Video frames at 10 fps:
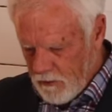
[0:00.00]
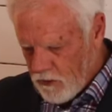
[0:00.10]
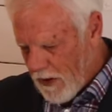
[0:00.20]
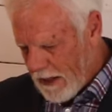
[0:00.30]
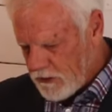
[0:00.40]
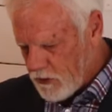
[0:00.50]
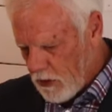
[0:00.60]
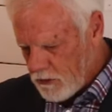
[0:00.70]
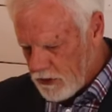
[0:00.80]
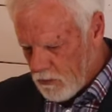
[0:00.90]
So, how
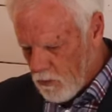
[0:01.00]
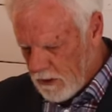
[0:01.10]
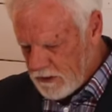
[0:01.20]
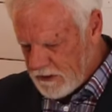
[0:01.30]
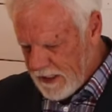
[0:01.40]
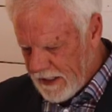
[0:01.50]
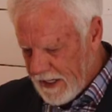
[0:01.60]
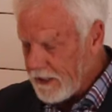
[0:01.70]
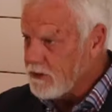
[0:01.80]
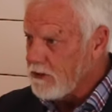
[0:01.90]
strong should one's
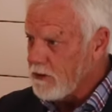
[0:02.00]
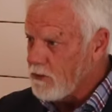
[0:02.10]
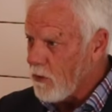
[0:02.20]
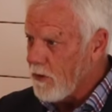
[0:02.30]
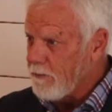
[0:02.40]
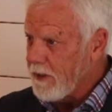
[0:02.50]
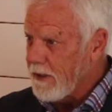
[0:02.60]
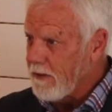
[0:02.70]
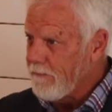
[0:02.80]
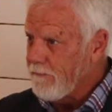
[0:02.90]
dedication to Torah be?